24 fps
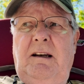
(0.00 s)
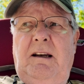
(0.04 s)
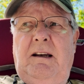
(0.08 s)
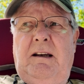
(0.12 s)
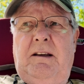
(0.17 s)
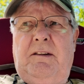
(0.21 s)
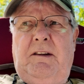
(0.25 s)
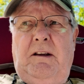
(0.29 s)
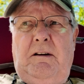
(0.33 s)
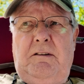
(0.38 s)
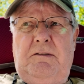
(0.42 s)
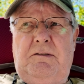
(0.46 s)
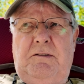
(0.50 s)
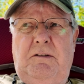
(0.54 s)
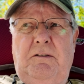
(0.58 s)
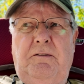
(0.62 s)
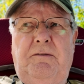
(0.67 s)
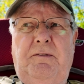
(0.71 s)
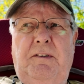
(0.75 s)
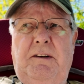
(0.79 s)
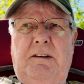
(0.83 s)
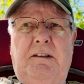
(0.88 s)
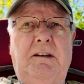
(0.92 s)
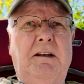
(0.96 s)
Those
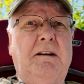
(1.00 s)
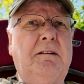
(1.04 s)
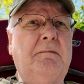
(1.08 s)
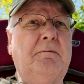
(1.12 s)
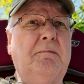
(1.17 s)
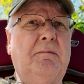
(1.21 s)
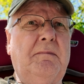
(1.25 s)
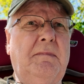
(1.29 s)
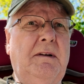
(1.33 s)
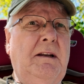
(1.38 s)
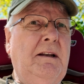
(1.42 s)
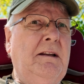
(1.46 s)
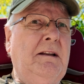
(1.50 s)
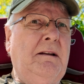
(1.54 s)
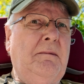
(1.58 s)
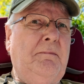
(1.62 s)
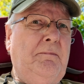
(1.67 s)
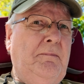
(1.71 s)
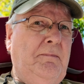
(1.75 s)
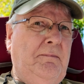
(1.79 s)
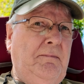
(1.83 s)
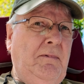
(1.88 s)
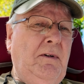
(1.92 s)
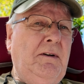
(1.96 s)
two fit in
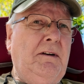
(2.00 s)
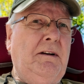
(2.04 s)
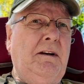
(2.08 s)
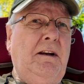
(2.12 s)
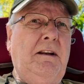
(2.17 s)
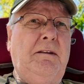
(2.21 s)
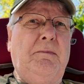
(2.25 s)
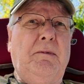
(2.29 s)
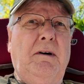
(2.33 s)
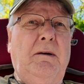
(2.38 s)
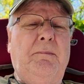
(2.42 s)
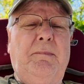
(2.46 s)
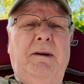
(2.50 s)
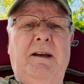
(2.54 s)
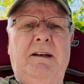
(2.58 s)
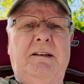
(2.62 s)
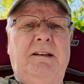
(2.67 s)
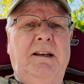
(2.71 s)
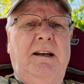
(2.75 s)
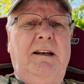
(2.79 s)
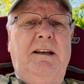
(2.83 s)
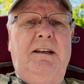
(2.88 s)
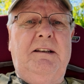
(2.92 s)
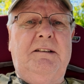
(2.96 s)
underneath my
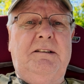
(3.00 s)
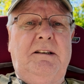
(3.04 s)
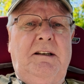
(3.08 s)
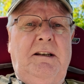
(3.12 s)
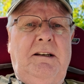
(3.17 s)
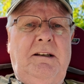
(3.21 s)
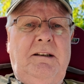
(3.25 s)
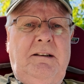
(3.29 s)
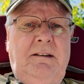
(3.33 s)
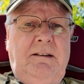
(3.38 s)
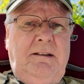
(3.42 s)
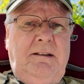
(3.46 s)
bed dead easy.